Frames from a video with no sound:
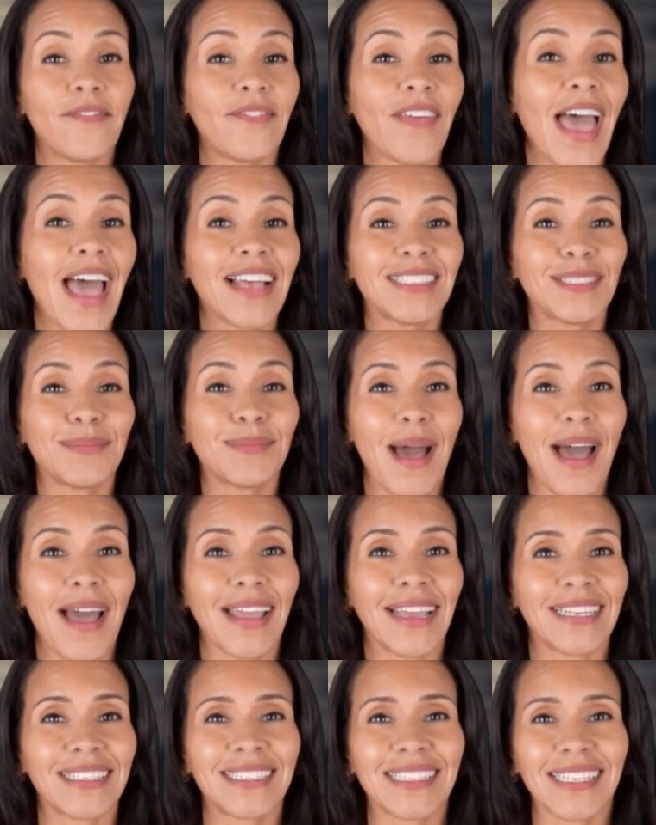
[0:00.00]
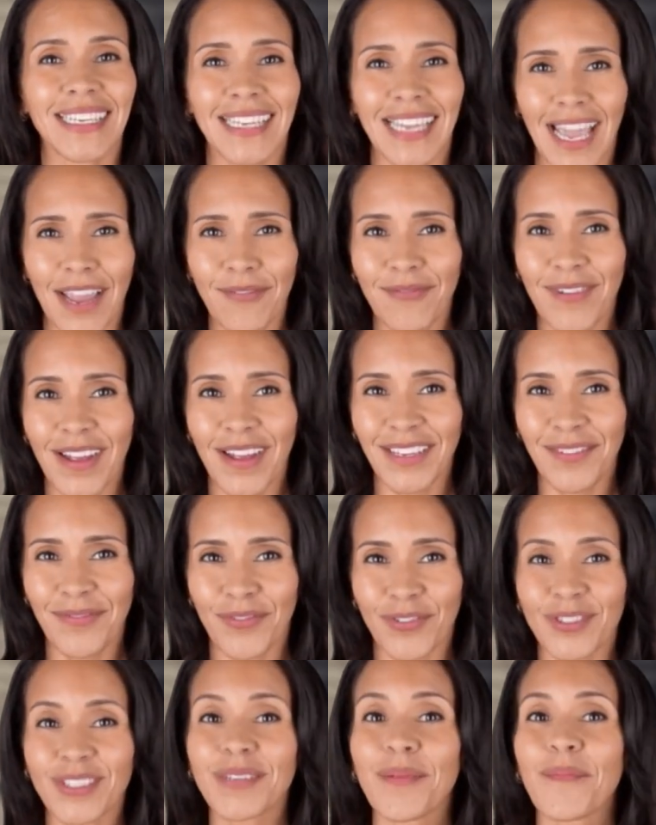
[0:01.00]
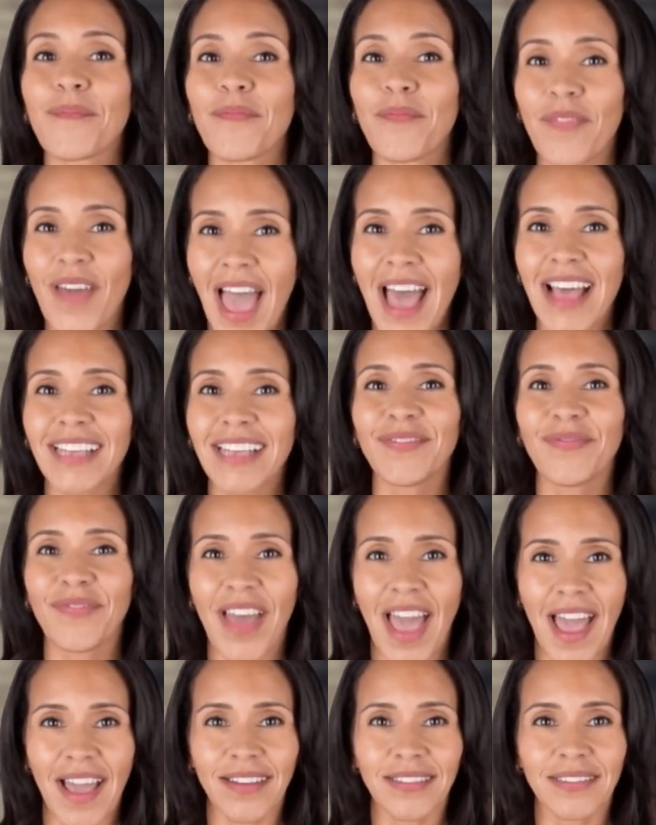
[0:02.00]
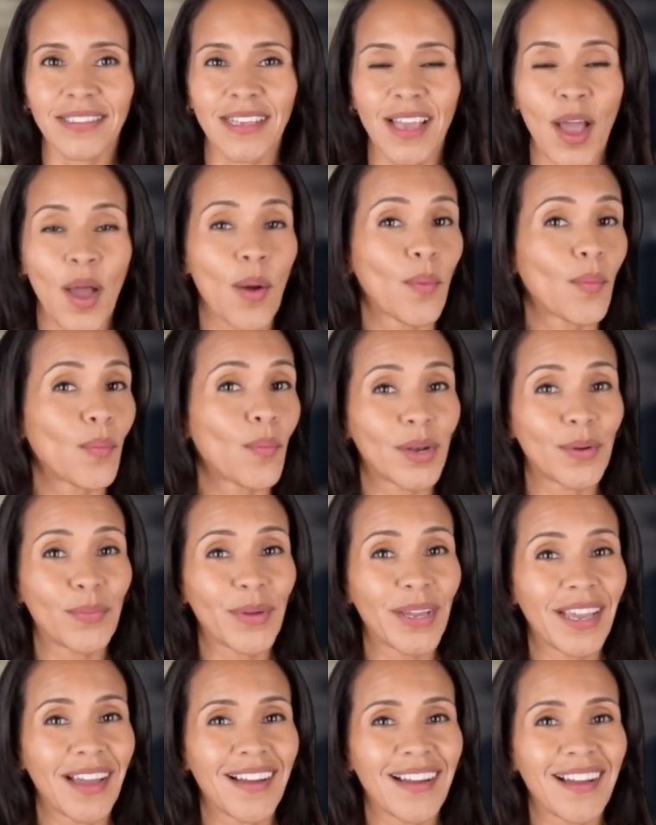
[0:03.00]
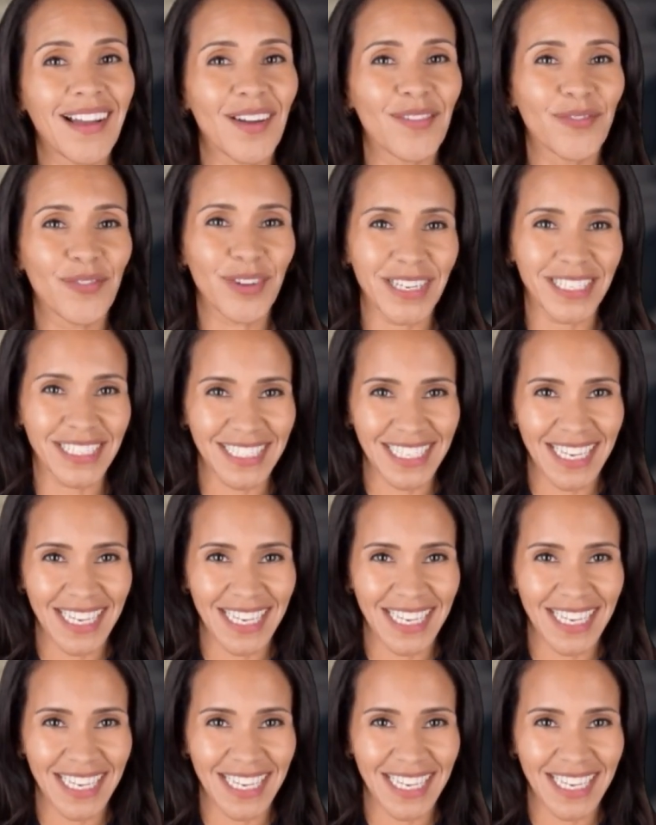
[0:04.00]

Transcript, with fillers: Fast minds, get ready for some fast facts. What are we uncovering